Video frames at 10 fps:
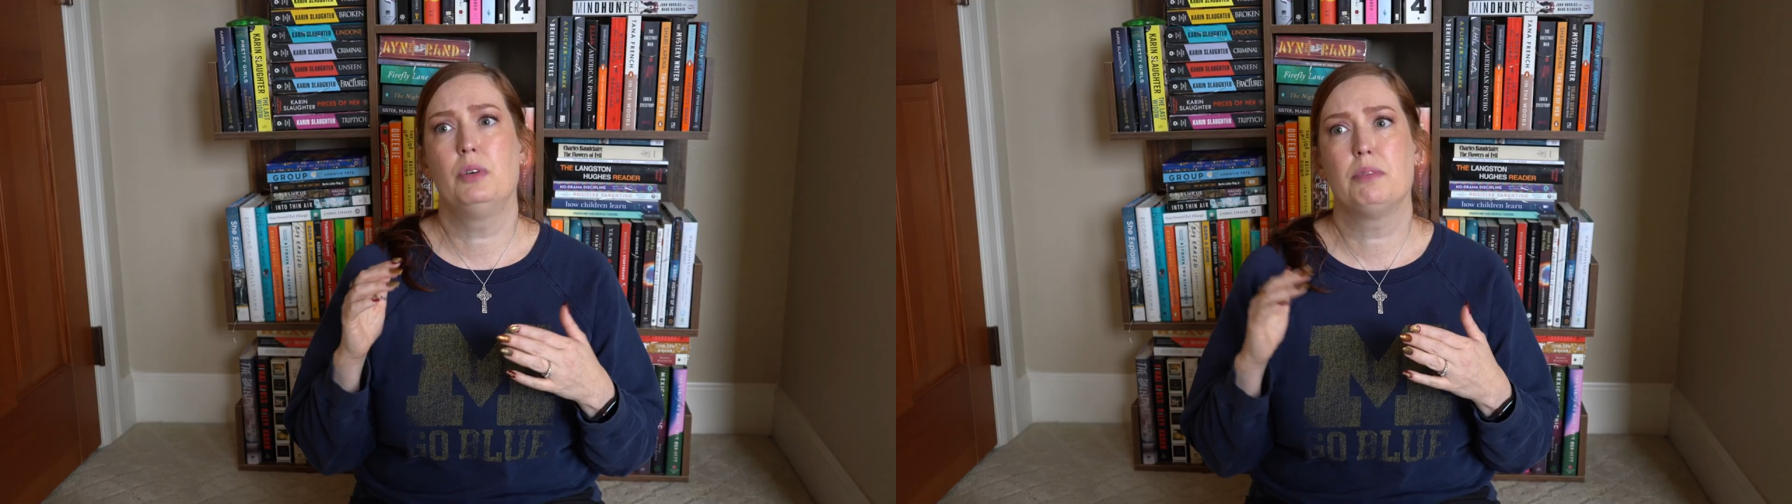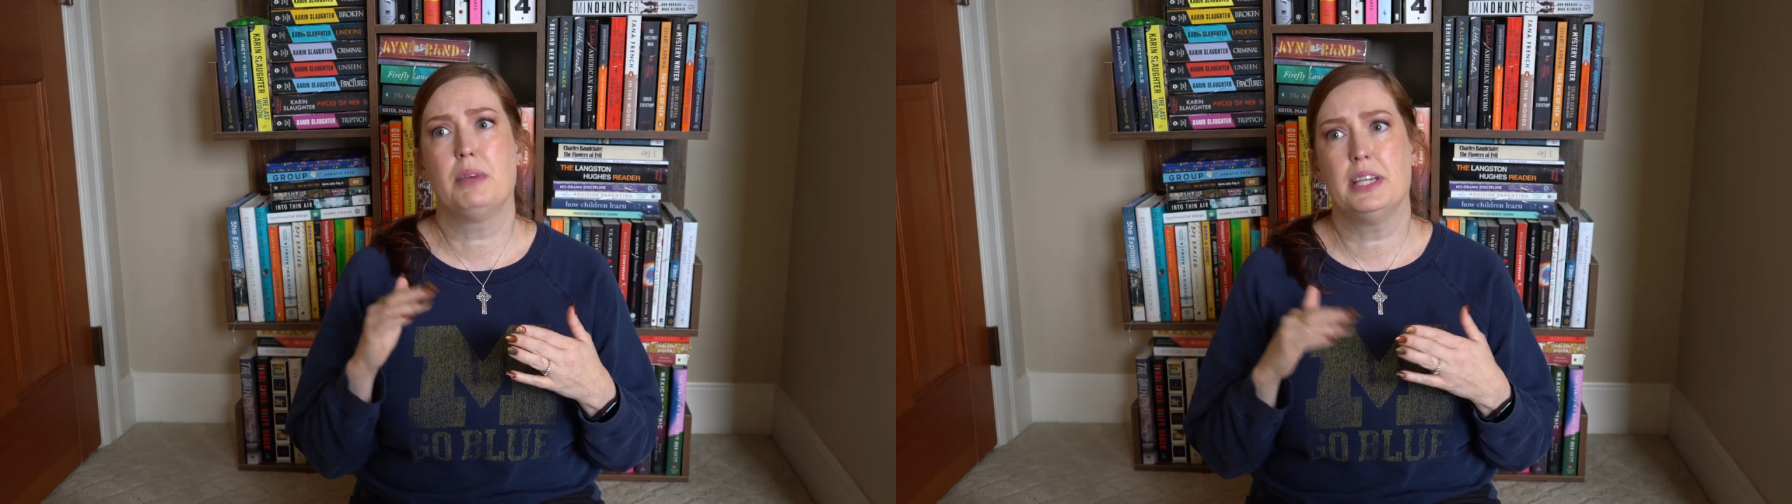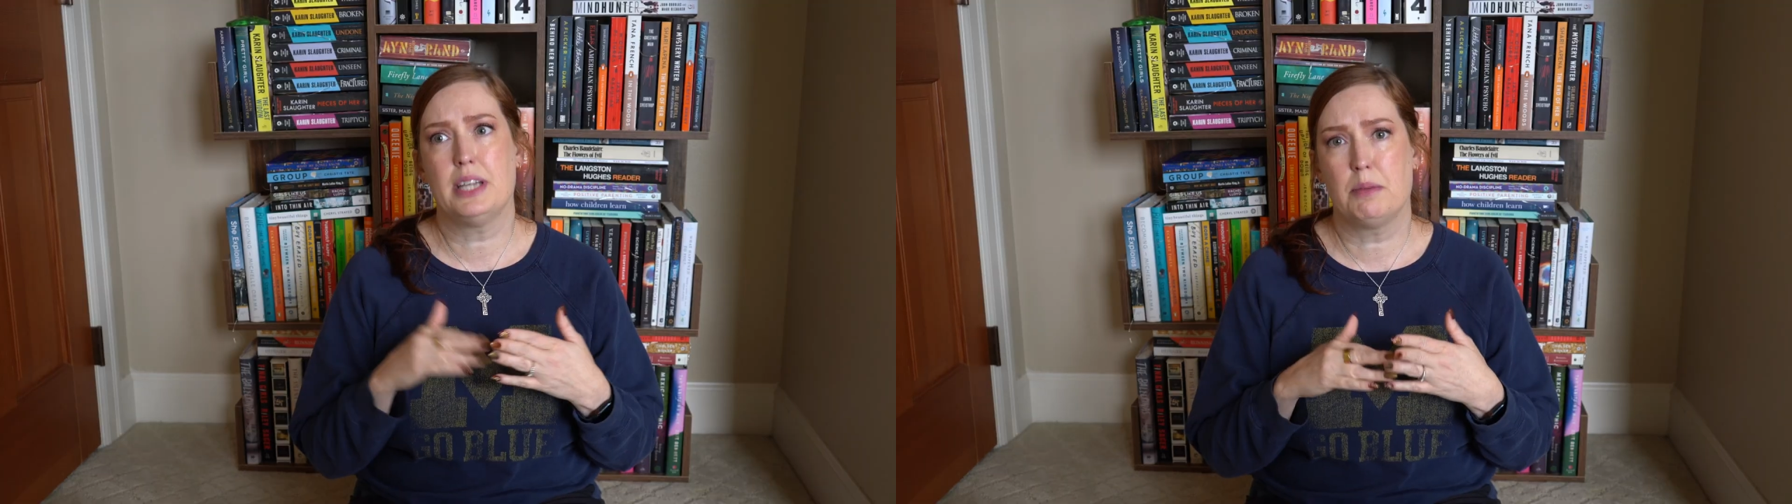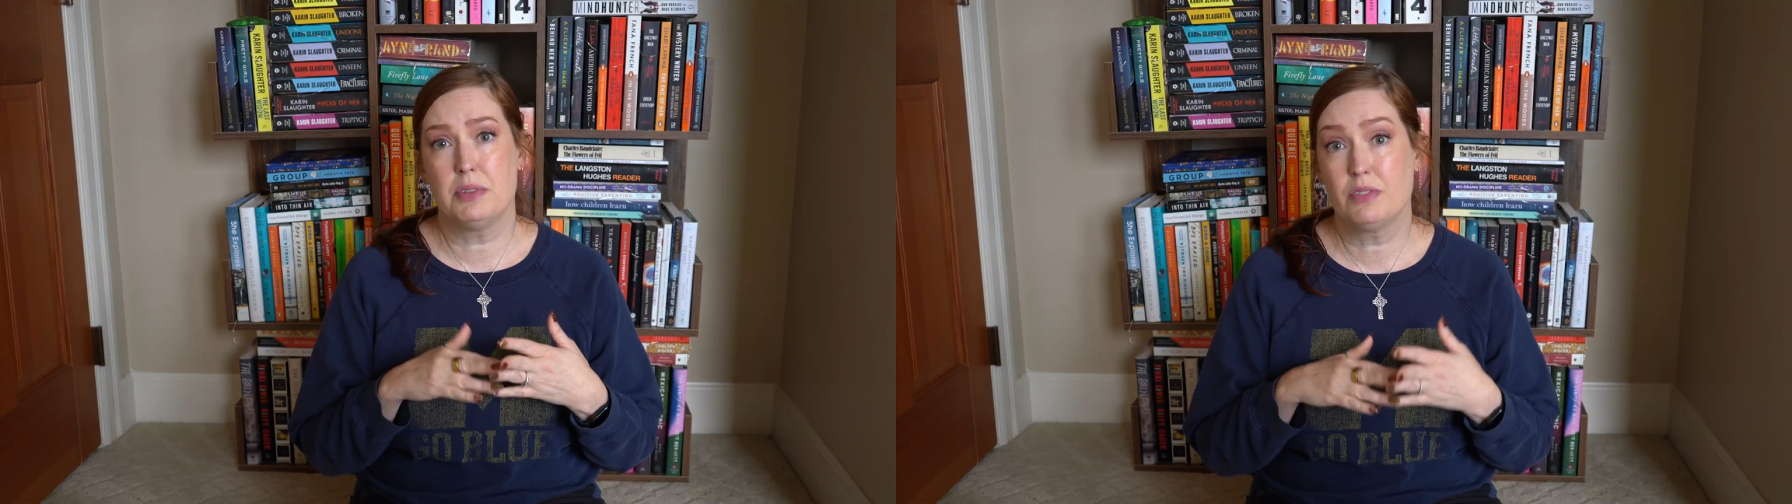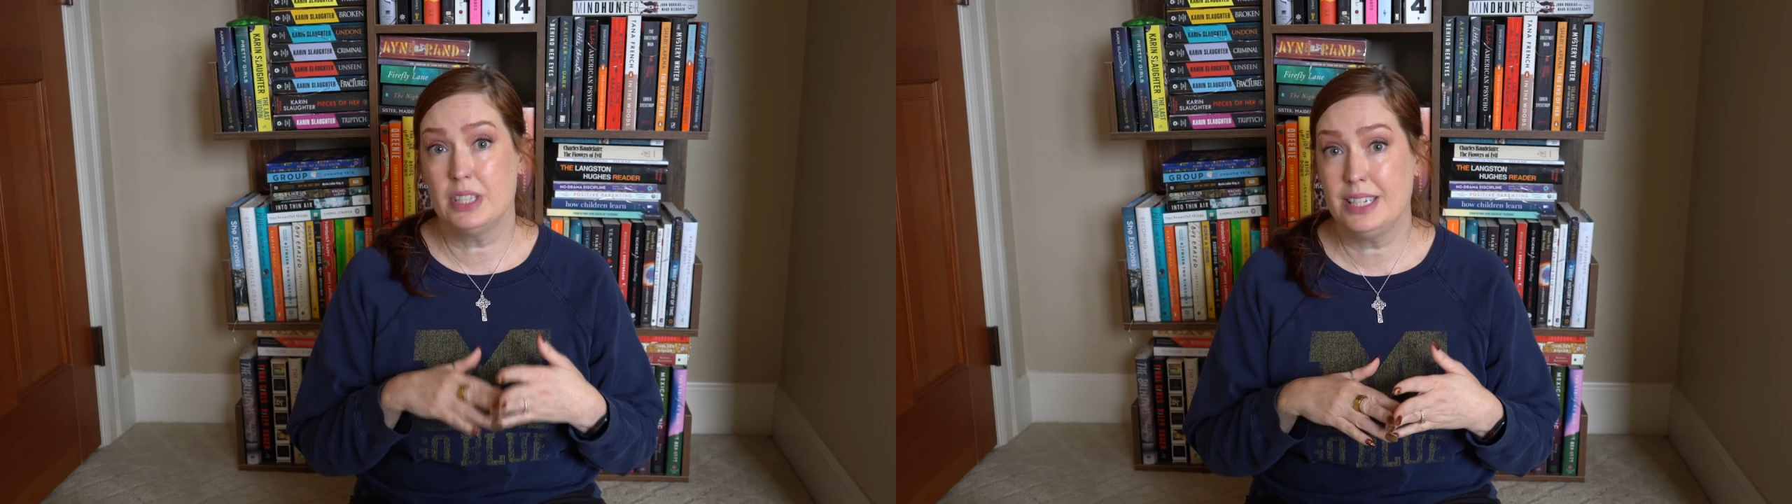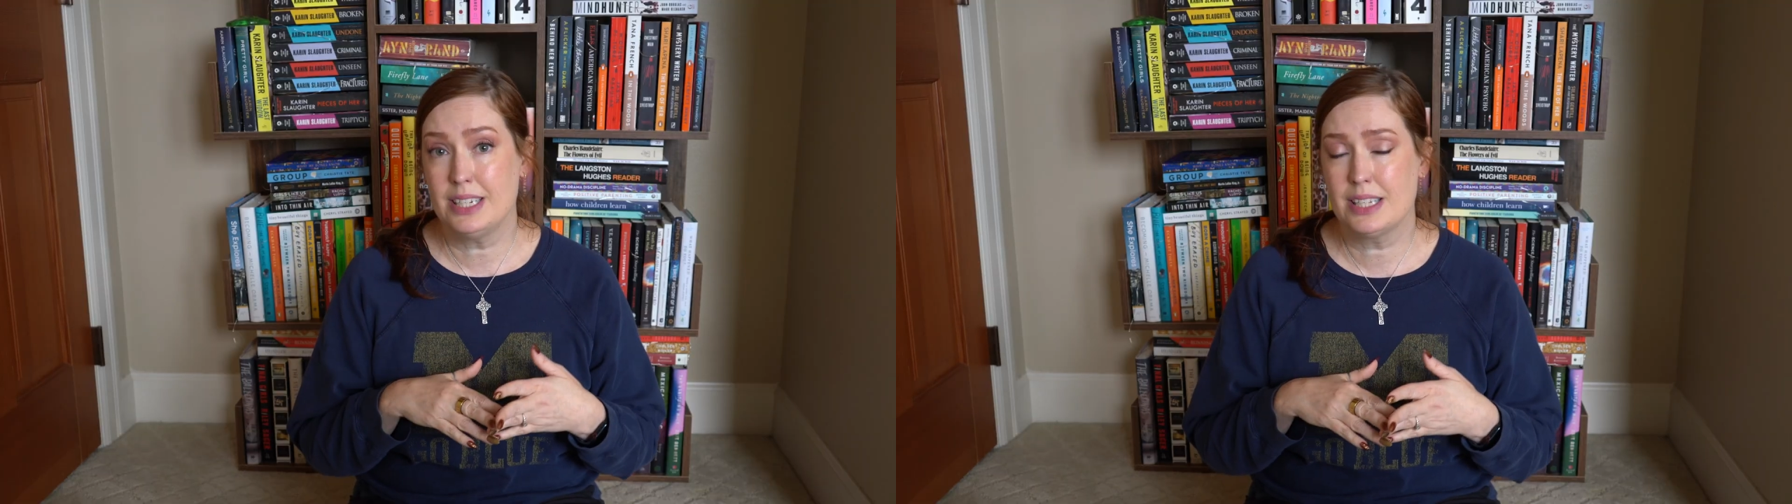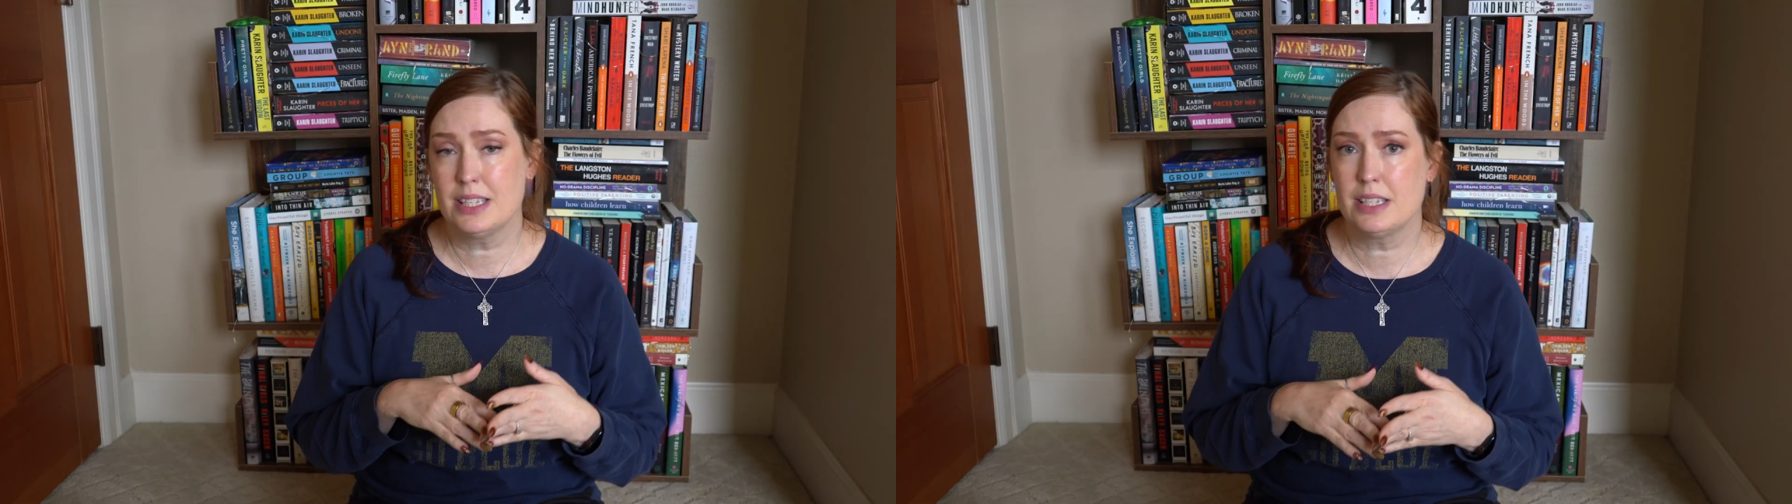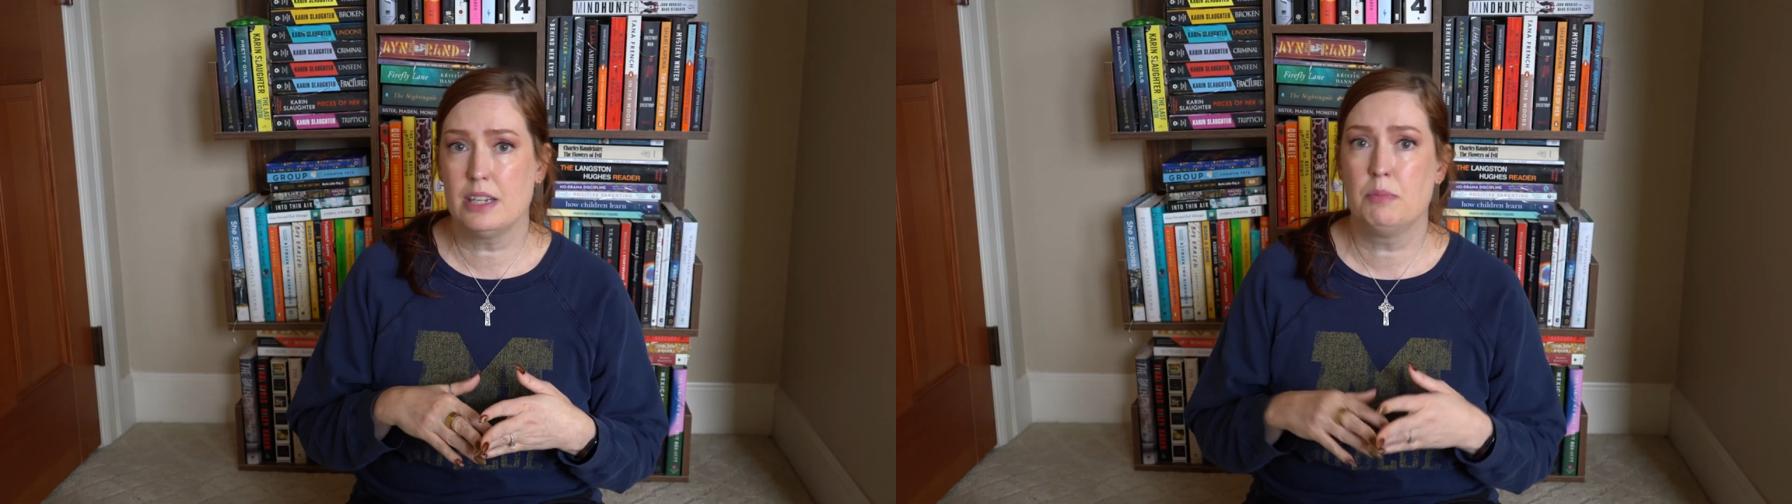with my adaptive cleaning
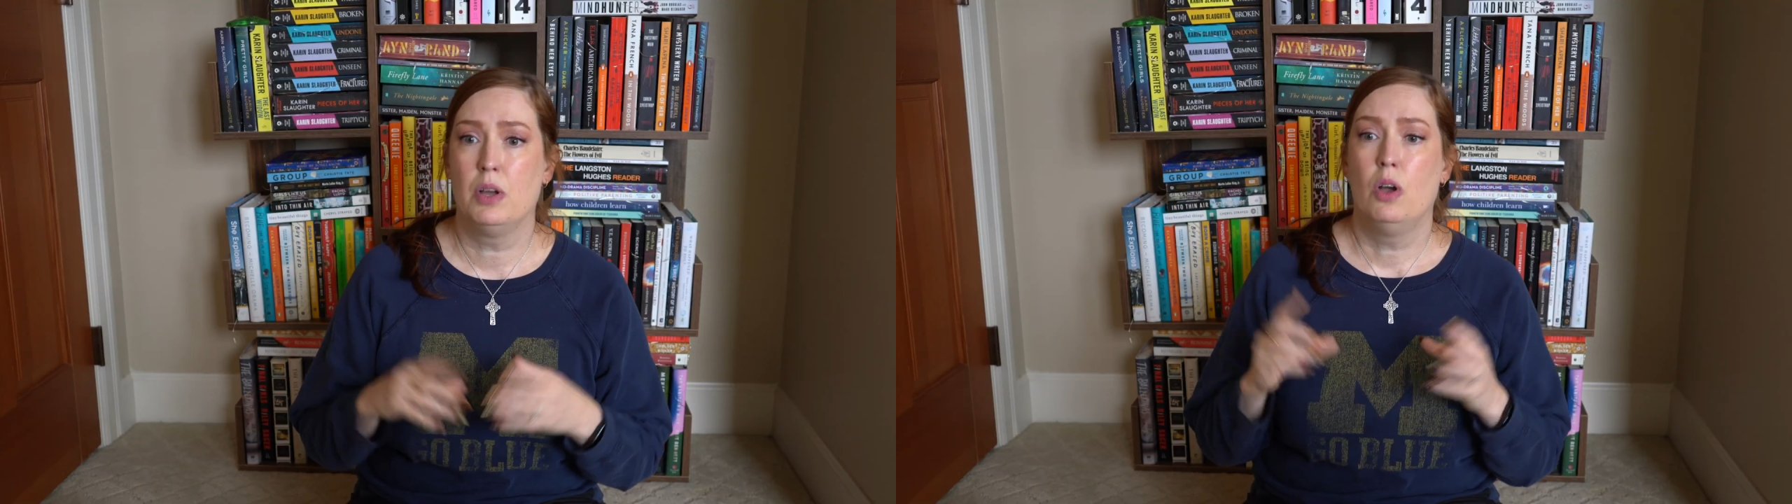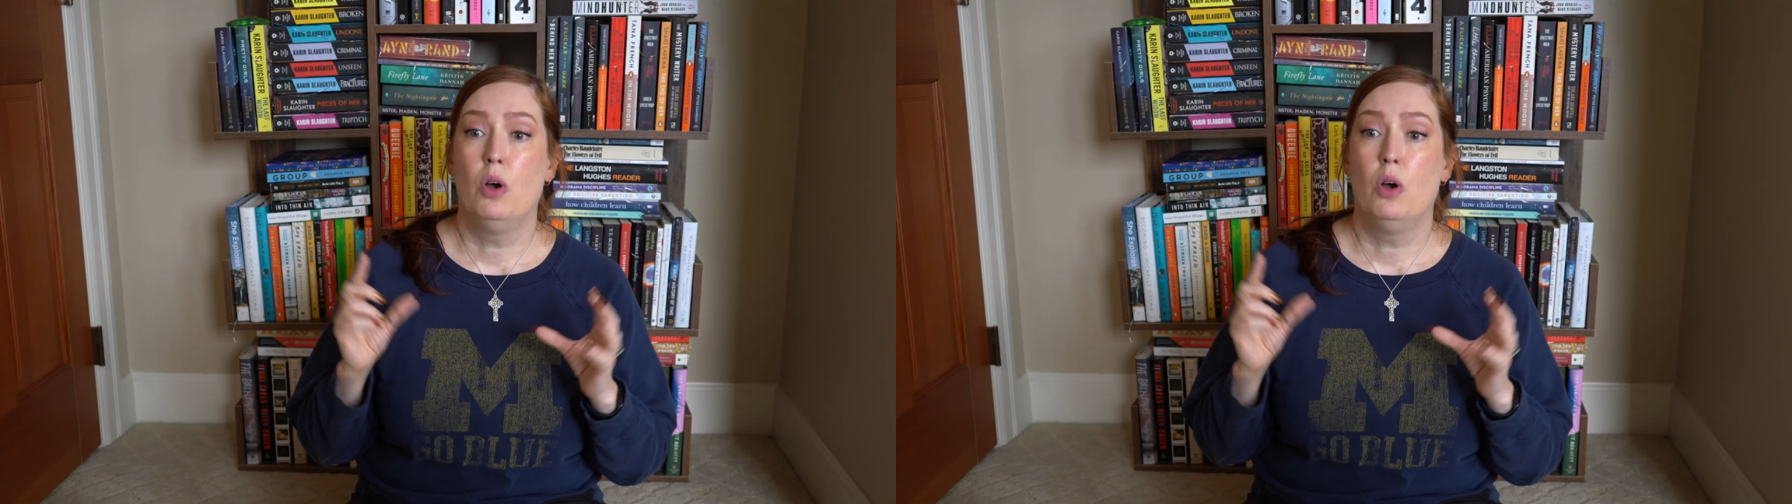system,